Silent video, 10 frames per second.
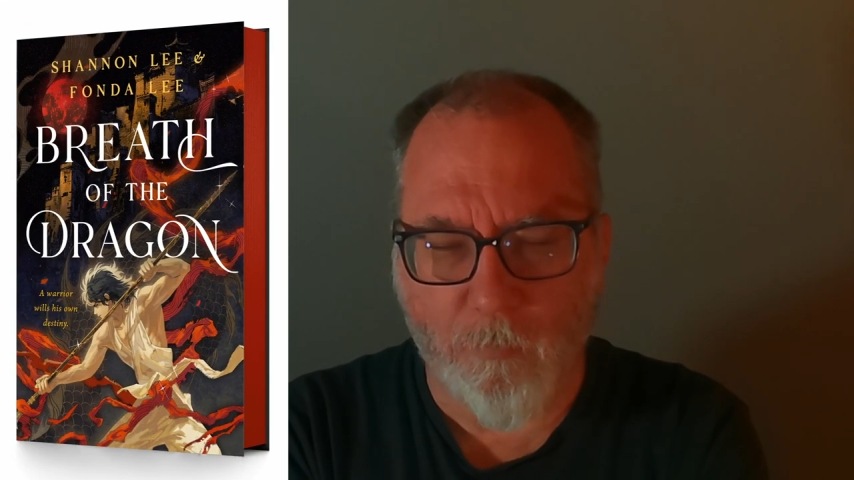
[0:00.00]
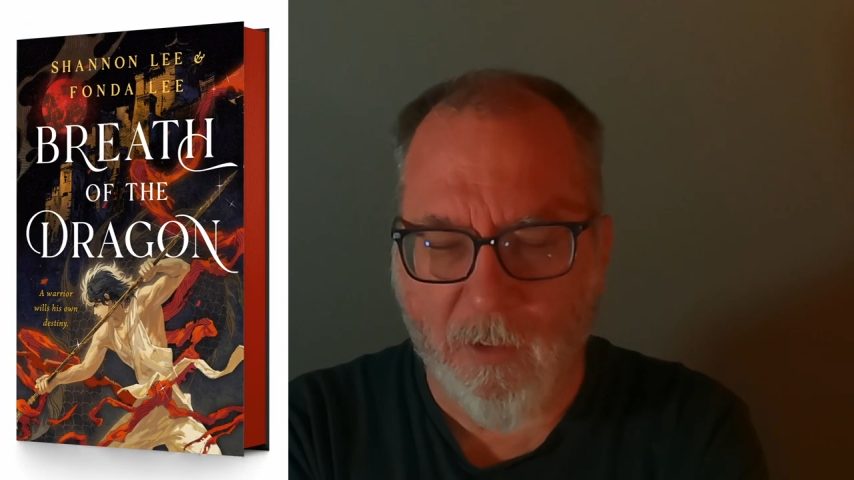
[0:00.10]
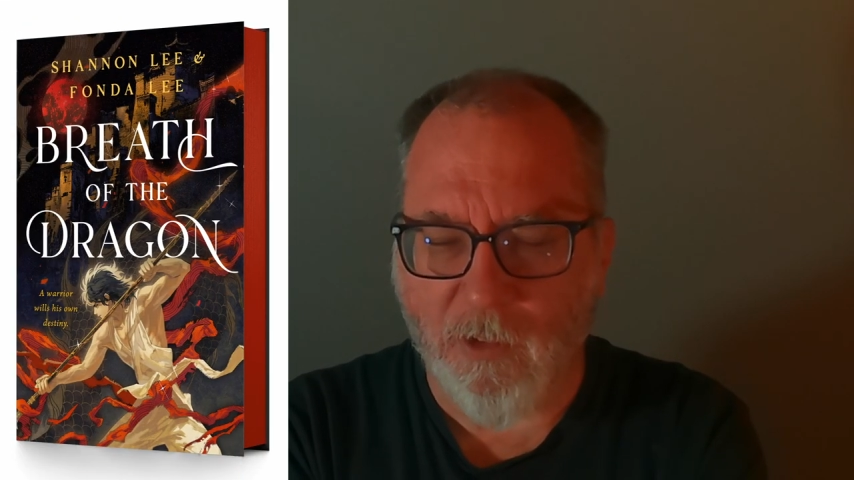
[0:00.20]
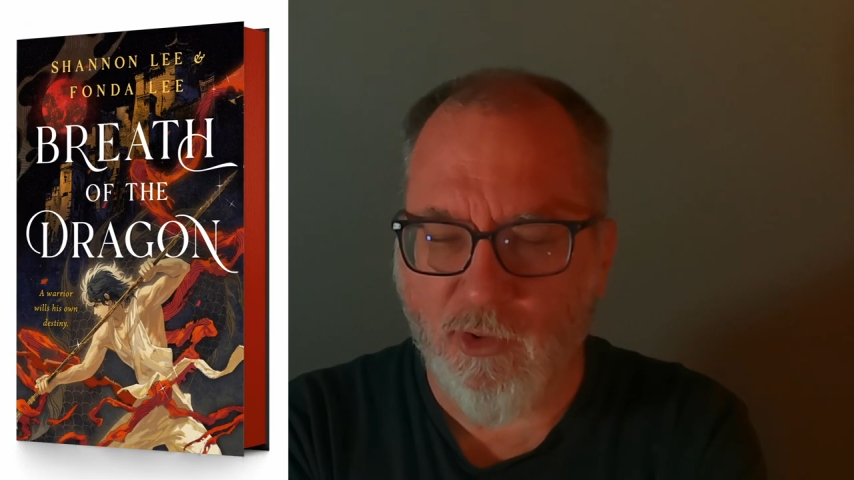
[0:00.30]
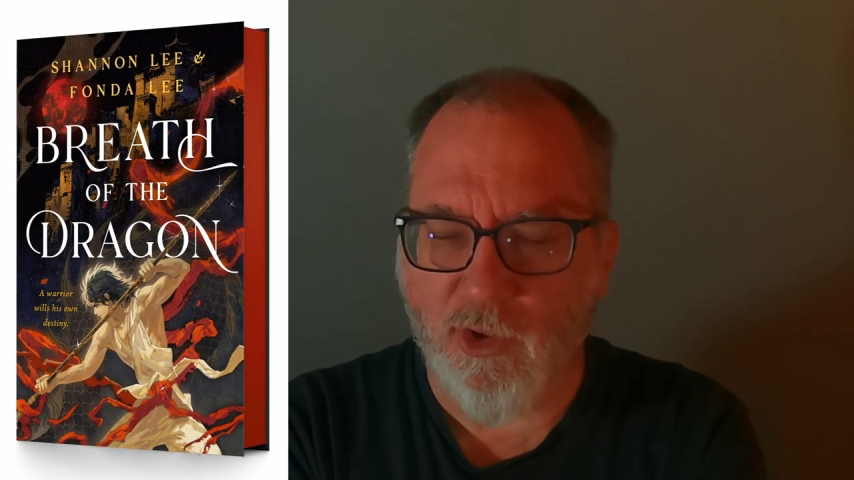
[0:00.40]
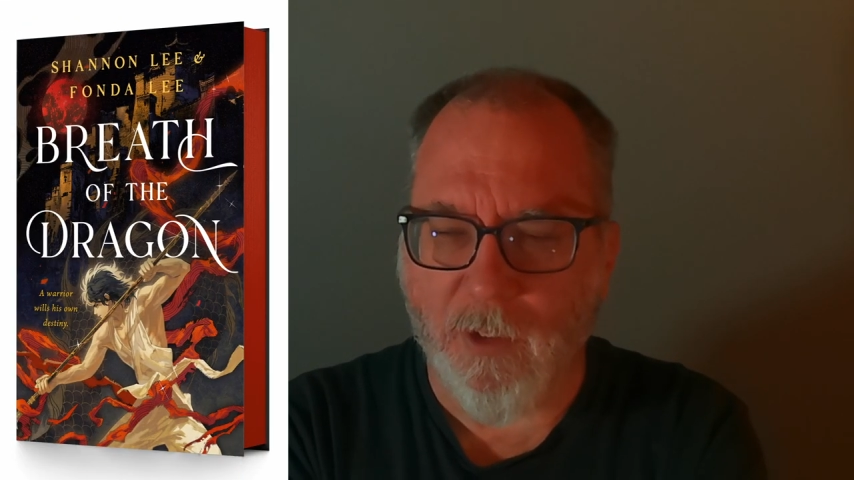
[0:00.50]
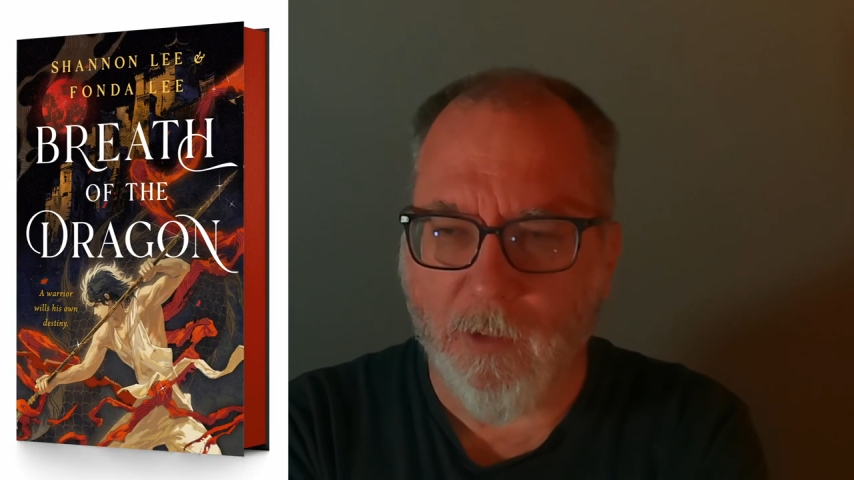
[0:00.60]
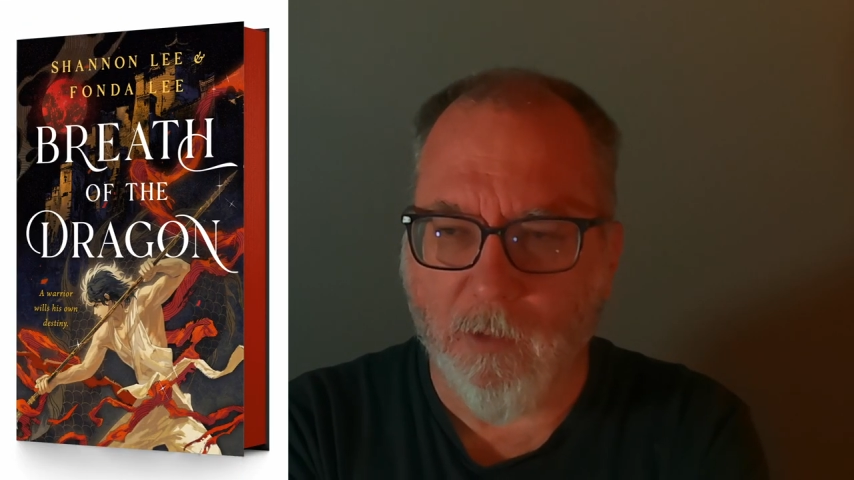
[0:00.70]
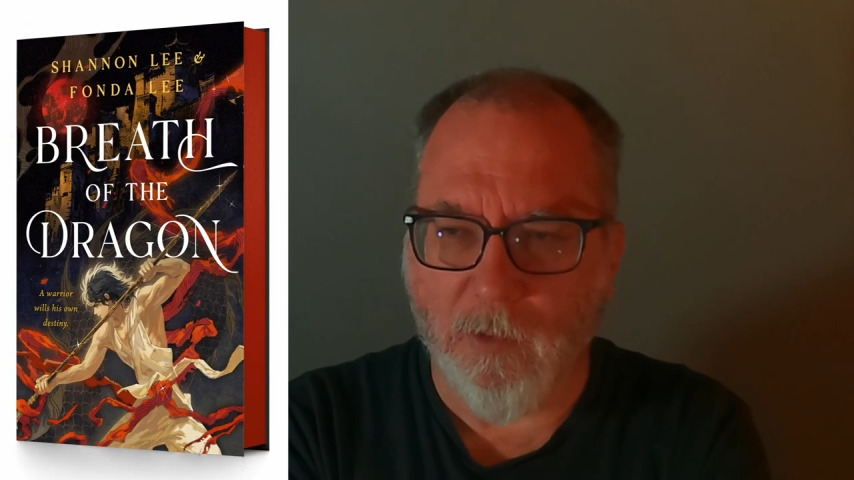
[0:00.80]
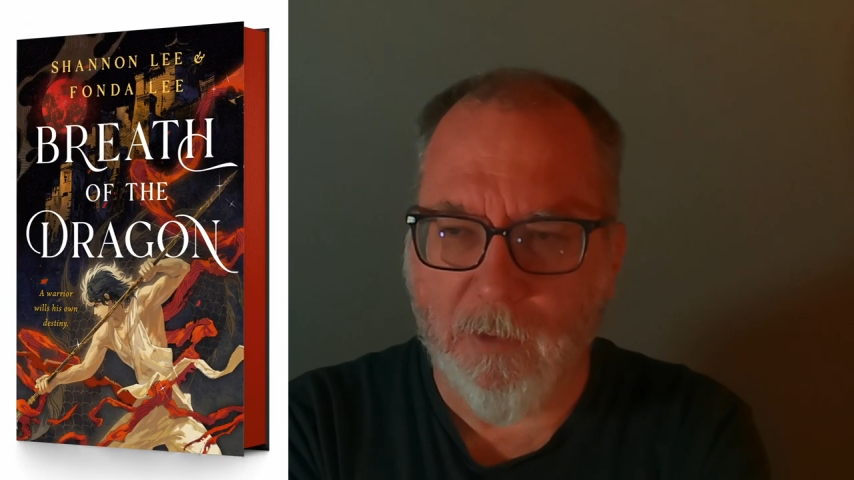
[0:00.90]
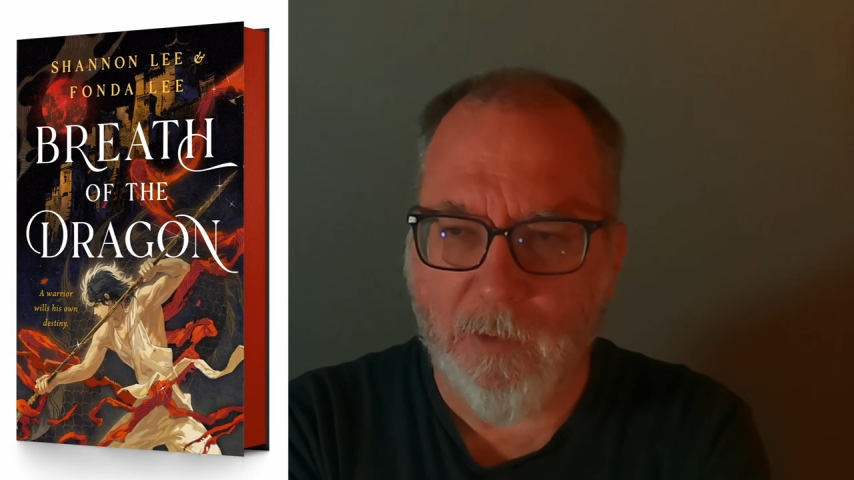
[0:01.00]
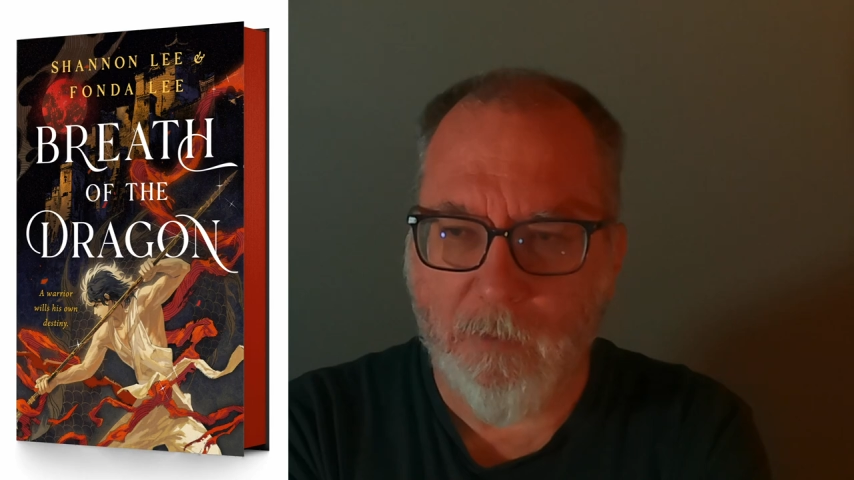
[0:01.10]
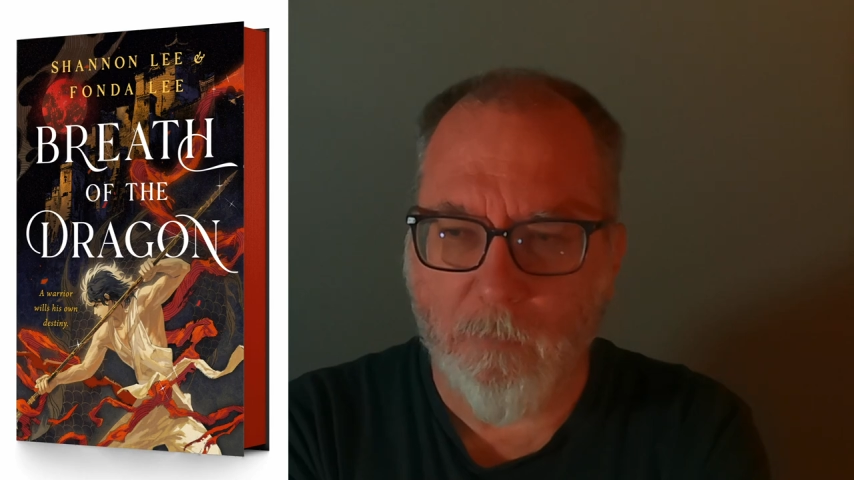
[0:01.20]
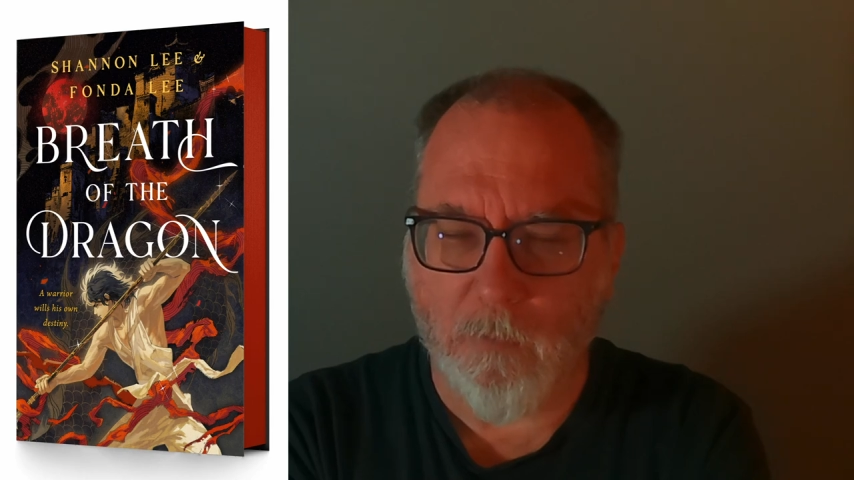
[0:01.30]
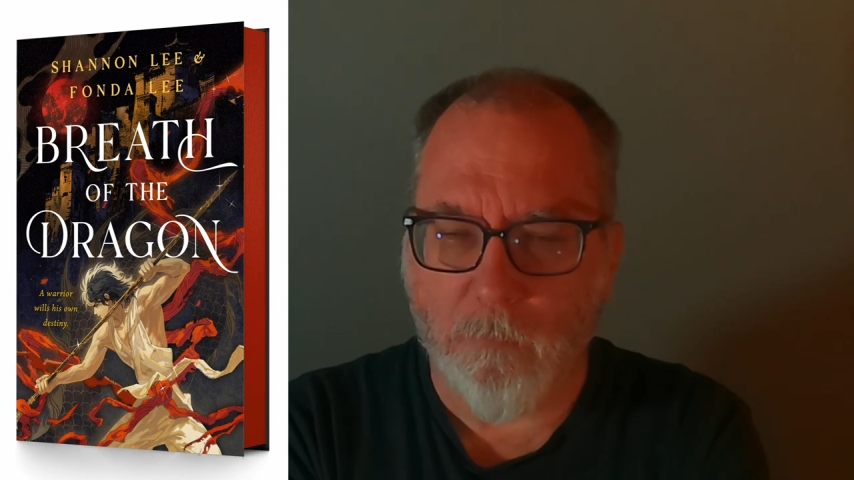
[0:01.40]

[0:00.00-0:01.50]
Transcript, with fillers: by Shannon Lee